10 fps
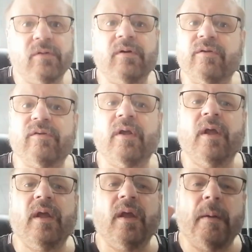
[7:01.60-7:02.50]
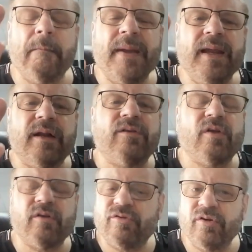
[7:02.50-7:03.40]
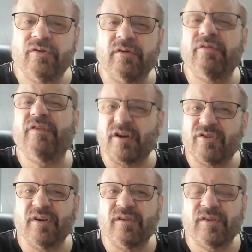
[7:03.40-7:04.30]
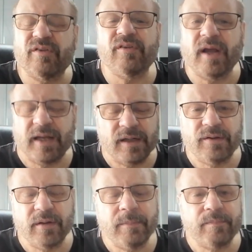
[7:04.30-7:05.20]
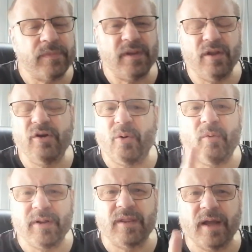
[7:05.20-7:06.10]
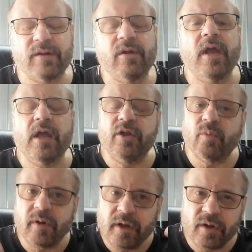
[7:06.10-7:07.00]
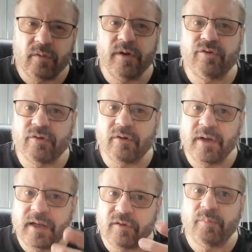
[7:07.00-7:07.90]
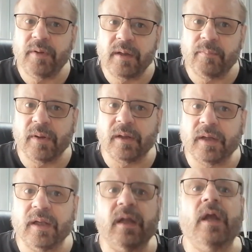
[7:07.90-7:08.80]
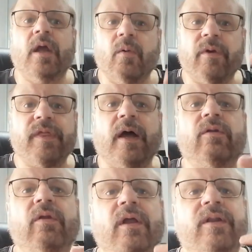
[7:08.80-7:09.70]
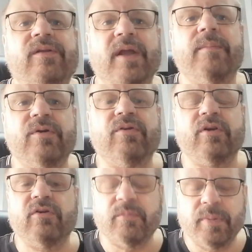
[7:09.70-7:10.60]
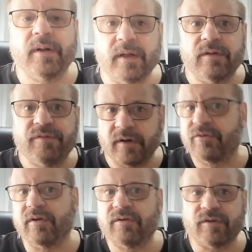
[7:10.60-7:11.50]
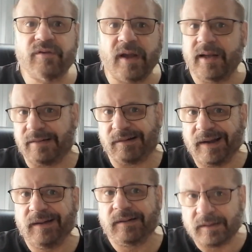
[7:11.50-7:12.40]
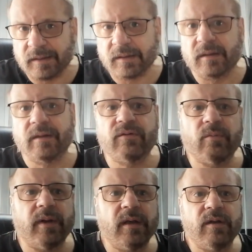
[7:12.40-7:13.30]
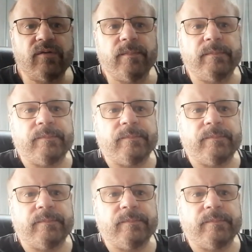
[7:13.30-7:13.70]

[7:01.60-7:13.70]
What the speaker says: illness, made it so that she couldn't function in society. You don't want that. You want to increase your ESP ability without damaging your ability to function in society, right? Huh? That's the way it is.